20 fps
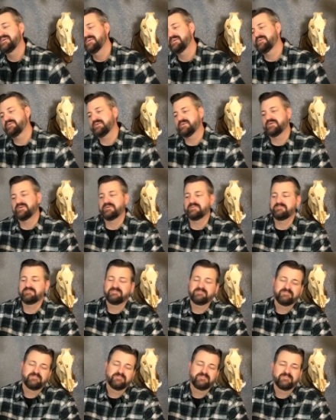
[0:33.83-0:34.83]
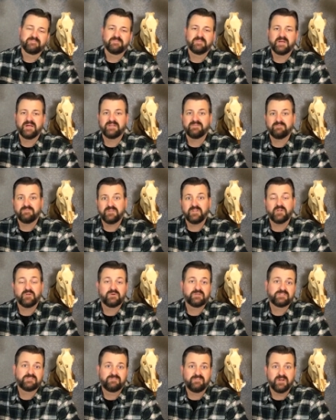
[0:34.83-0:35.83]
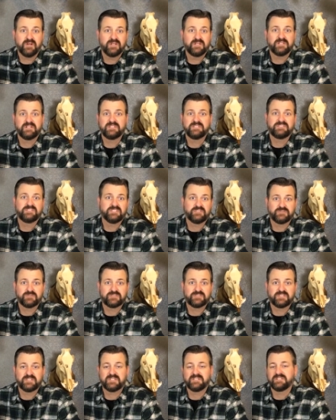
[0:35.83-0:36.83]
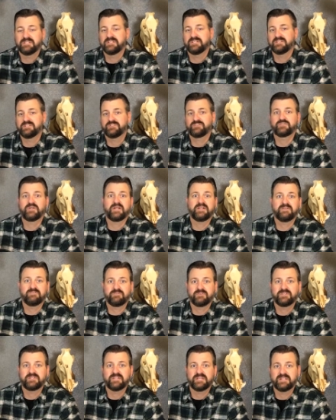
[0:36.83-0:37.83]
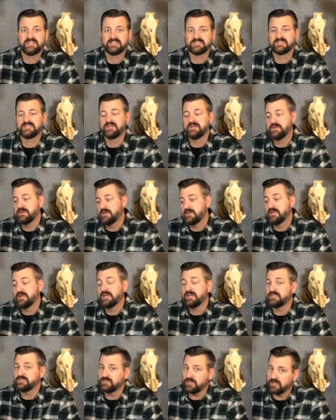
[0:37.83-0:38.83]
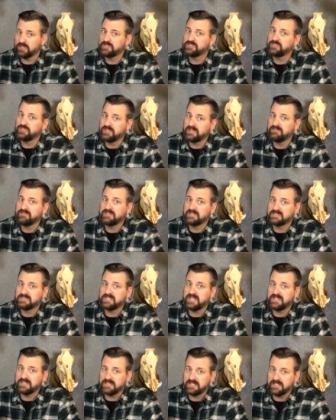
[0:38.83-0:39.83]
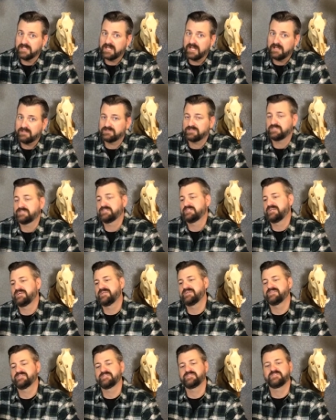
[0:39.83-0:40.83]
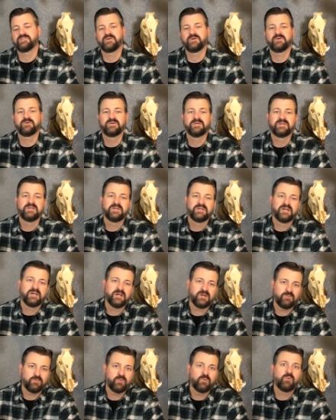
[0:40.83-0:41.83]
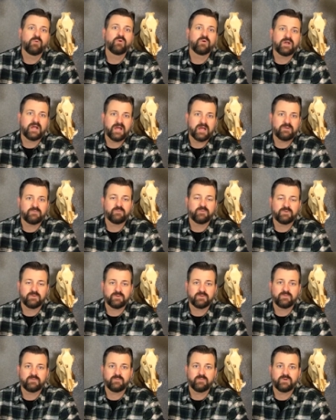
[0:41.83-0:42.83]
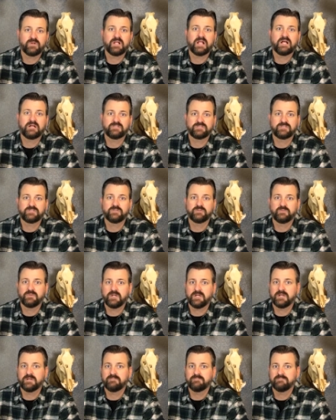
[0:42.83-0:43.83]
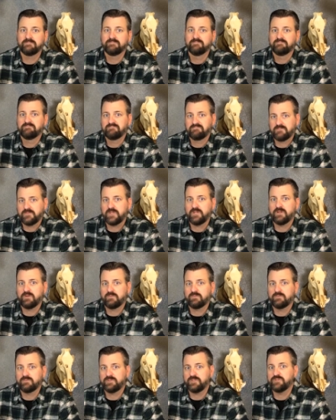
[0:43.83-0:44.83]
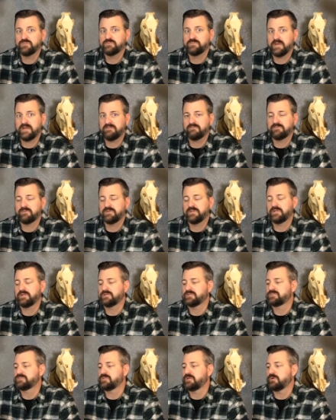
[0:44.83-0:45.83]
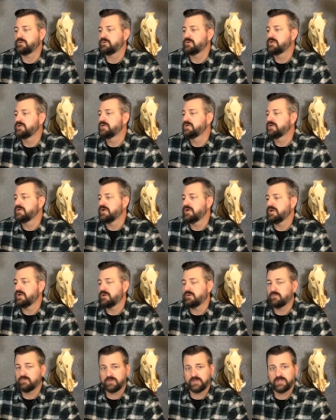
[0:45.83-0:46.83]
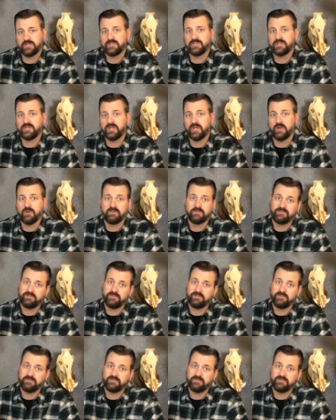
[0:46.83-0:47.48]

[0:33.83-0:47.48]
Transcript: But you know, it's fun and it's interesting to try different things, as long as you live in a state that allows it. So where we're at, we're allowed to use bait for deer. So we're good to go.